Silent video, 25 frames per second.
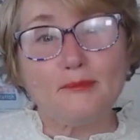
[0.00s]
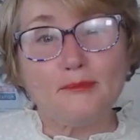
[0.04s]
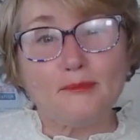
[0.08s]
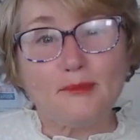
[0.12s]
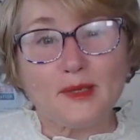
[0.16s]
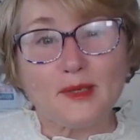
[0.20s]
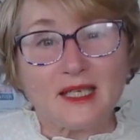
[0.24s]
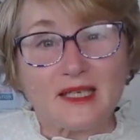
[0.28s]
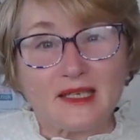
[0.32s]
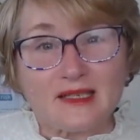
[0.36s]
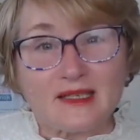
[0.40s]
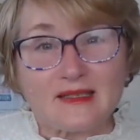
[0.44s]

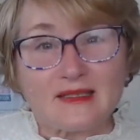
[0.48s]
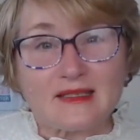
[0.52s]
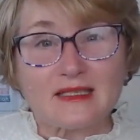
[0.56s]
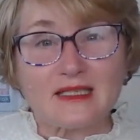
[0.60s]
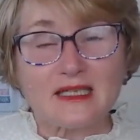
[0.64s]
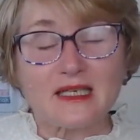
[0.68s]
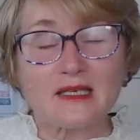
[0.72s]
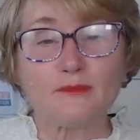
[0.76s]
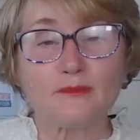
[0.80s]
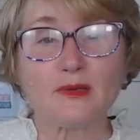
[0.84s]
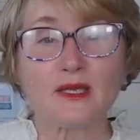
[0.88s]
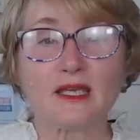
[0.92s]
biggest
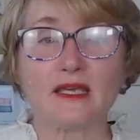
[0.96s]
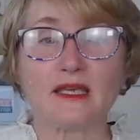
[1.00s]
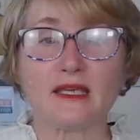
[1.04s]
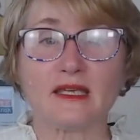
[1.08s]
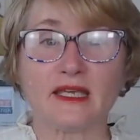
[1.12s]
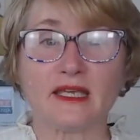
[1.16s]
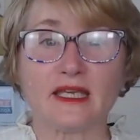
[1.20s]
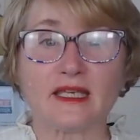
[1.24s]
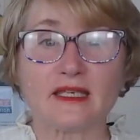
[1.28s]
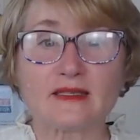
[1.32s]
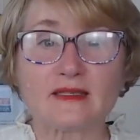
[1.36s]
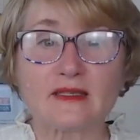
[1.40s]
tip here
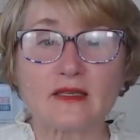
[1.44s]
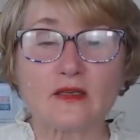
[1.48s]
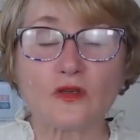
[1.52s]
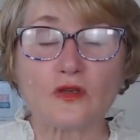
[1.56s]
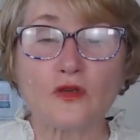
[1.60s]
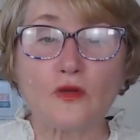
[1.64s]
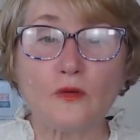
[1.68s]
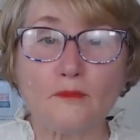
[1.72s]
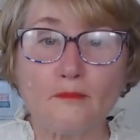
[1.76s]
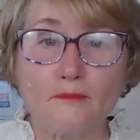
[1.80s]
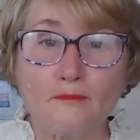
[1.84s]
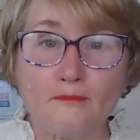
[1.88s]
is that you
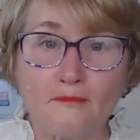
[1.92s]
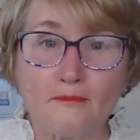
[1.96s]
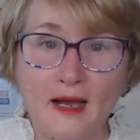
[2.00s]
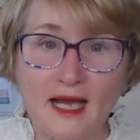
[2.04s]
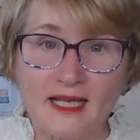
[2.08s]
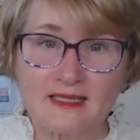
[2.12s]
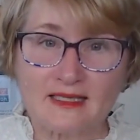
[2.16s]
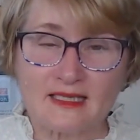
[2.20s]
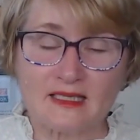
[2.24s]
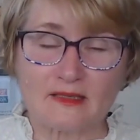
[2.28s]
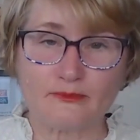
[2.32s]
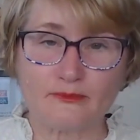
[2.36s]

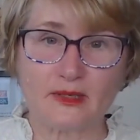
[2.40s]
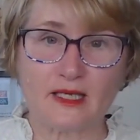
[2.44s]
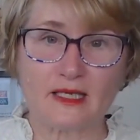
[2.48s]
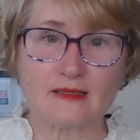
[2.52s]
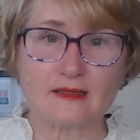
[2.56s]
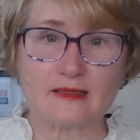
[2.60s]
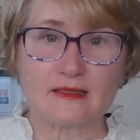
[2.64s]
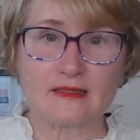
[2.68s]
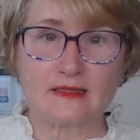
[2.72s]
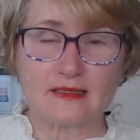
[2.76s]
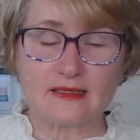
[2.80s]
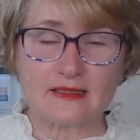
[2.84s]
must be
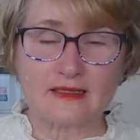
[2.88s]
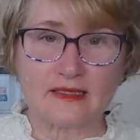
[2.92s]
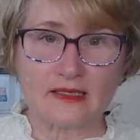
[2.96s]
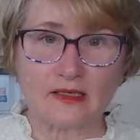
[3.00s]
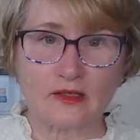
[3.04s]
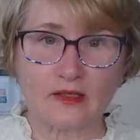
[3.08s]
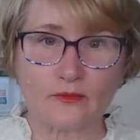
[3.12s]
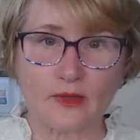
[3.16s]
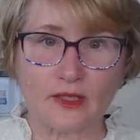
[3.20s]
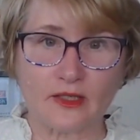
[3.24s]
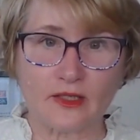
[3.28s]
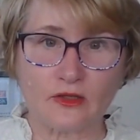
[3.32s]
sincere
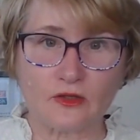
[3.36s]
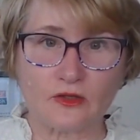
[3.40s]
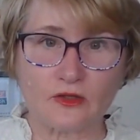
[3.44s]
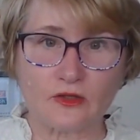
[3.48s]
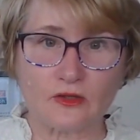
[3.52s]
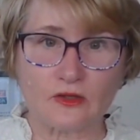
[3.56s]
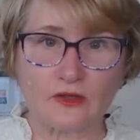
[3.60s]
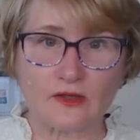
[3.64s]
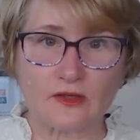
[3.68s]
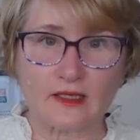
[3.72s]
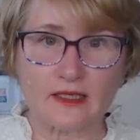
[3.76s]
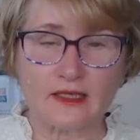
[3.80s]
when you
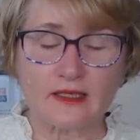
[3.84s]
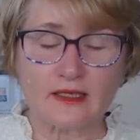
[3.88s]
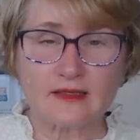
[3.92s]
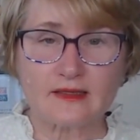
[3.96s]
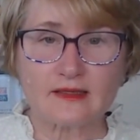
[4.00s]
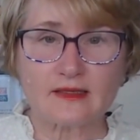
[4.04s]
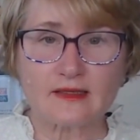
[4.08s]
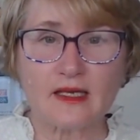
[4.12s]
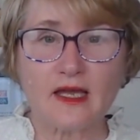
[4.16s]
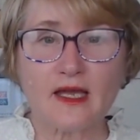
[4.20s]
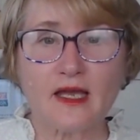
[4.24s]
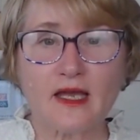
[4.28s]
do this,
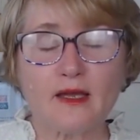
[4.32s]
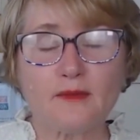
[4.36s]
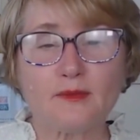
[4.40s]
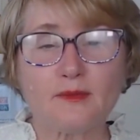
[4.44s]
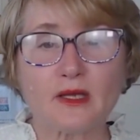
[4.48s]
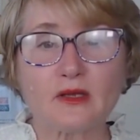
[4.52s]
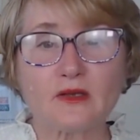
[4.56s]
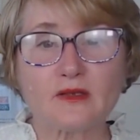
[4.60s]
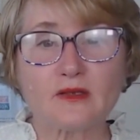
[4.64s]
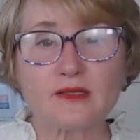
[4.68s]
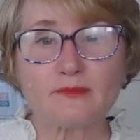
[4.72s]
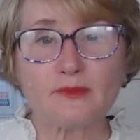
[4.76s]

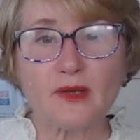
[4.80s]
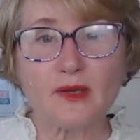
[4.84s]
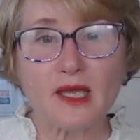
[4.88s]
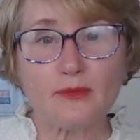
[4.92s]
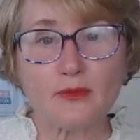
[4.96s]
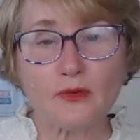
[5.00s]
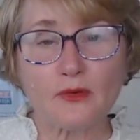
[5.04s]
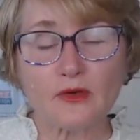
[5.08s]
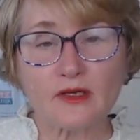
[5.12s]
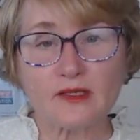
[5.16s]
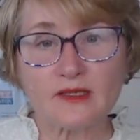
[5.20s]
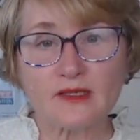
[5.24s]
because
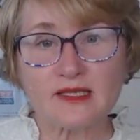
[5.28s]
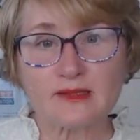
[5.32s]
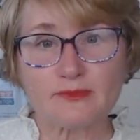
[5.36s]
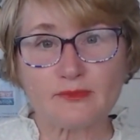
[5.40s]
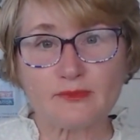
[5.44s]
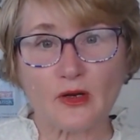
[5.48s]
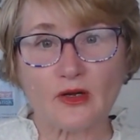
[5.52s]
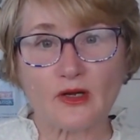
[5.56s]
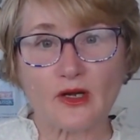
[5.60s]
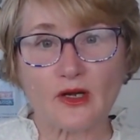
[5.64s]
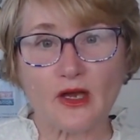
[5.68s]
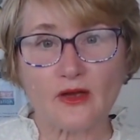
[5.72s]
people can
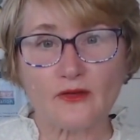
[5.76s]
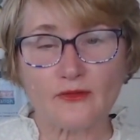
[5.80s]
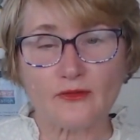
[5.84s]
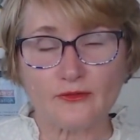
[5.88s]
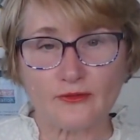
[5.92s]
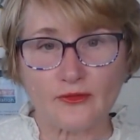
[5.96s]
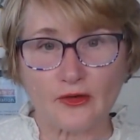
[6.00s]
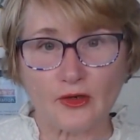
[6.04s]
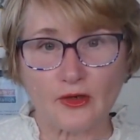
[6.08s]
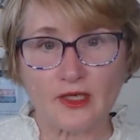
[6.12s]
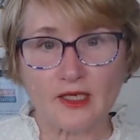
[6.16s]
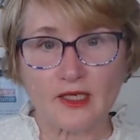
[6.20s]
spot a
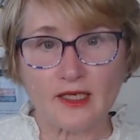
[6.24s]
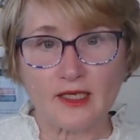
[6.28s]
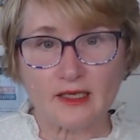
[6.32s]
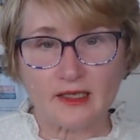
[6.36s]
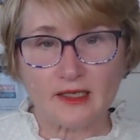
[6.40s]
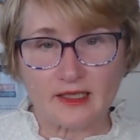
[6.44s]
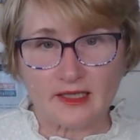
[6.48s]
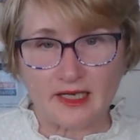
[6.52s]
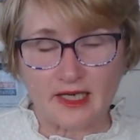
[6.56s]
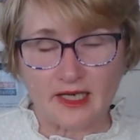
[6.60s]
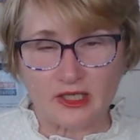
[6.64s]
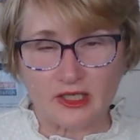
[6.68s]
phony
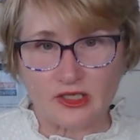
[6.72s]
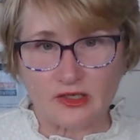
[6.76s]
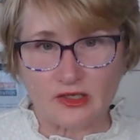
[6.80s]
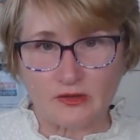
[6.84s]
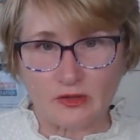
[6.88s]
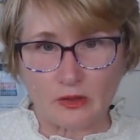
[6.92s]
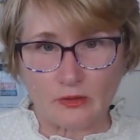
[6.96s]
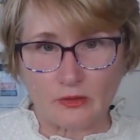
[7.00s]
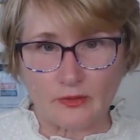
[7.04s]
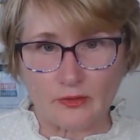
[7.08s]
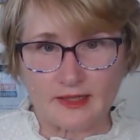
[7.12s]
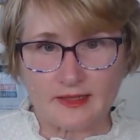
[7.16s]
connection
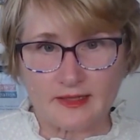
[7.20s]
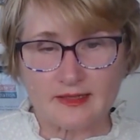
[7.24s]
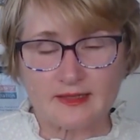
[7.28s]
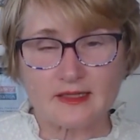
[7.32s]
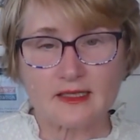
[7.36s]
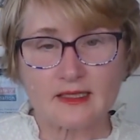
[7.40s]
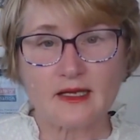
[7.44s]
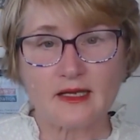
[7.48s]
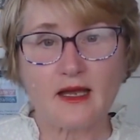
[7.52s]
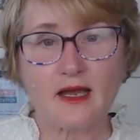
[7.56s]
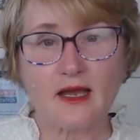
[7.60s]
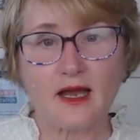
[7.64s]
request
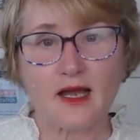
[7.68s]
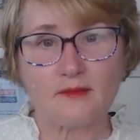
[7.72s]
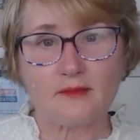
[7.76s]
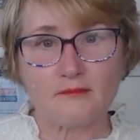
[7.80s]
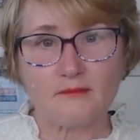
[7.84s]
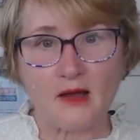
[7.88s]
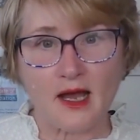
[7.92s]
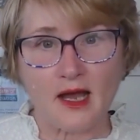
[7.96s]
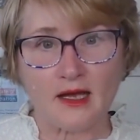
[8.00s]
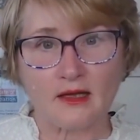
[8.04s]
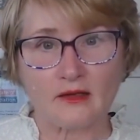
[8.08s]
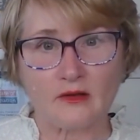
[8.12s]
a
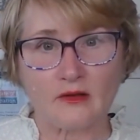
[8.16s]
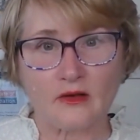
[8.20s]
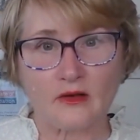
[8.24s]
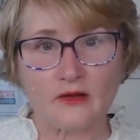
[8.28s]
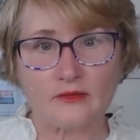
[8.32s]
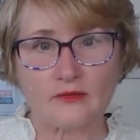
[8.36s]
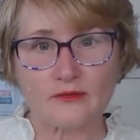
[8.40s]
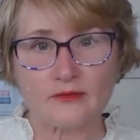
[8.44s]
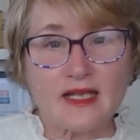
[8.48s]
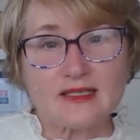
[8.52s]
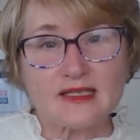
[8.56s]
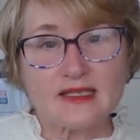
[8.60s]
mile
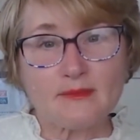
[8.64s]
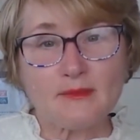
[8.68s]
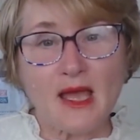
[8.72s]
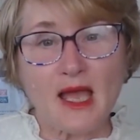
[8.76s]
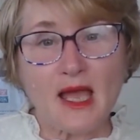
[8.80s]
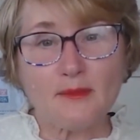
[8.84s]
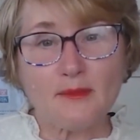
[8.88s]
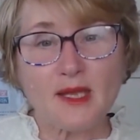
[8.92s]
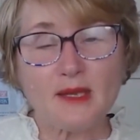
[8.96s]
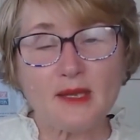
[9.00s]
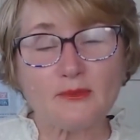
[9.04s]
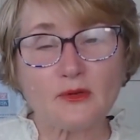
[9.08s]
off. Somehow
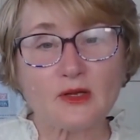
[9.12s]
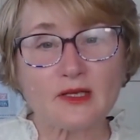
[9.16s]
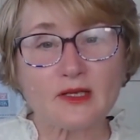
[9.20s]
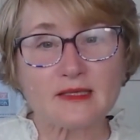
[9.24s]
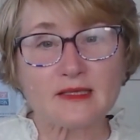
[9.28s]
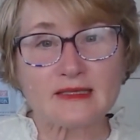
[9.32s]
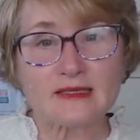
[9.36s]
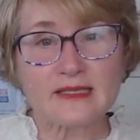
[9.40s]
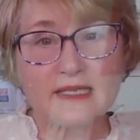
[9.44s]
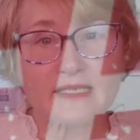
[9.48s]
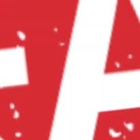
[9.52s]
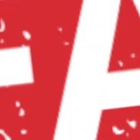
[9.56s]
people can
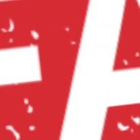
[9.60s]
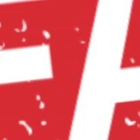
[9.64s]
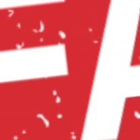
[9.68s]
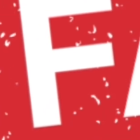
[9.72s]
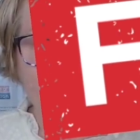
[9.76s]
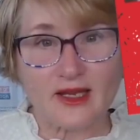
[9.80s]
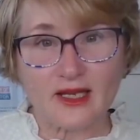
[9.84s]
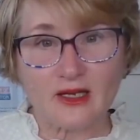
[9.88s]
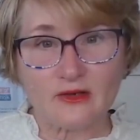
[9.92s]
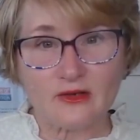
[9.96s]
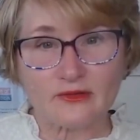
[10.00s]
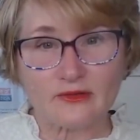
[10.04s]
sense
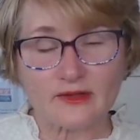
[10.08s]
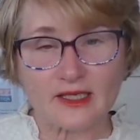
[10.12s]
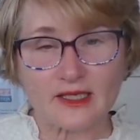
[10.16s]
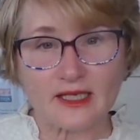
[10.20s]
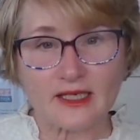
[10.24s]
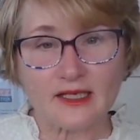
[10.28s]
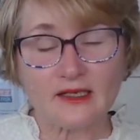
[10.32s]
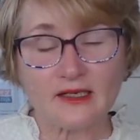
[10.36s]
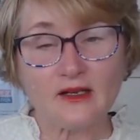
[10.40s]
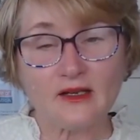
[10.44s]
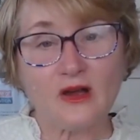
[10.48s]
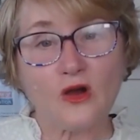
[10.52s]

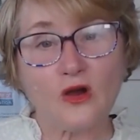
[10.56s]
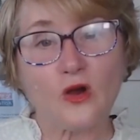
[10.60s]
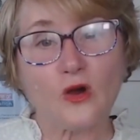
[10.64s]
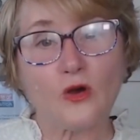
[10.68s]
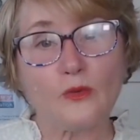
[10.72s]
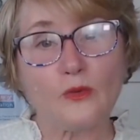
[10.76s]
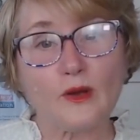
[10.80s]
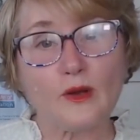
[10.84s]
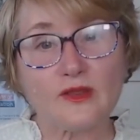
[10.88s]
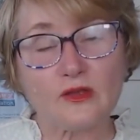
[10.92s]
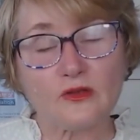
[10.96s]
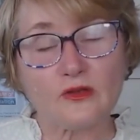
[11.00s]
fakery or
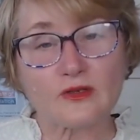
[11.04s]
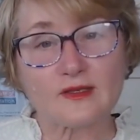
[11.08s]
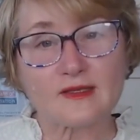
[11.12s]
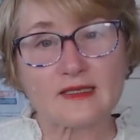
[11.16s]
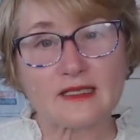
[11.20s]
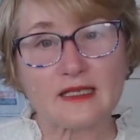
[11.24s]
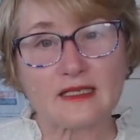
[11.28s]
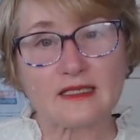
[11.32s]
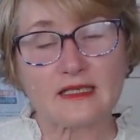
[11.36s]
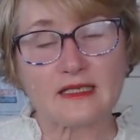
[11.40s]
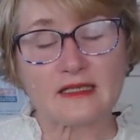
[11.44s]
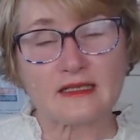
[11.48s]
whether you're
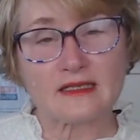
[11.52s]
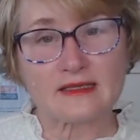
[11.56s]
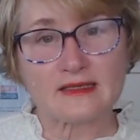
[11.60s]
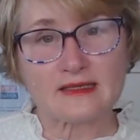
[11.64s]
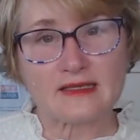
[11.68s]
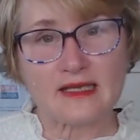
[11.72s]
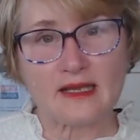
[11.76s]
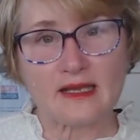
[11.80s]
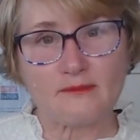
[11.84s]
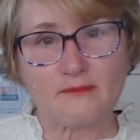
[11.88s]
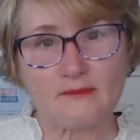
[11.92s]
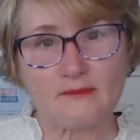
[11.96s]
sending the same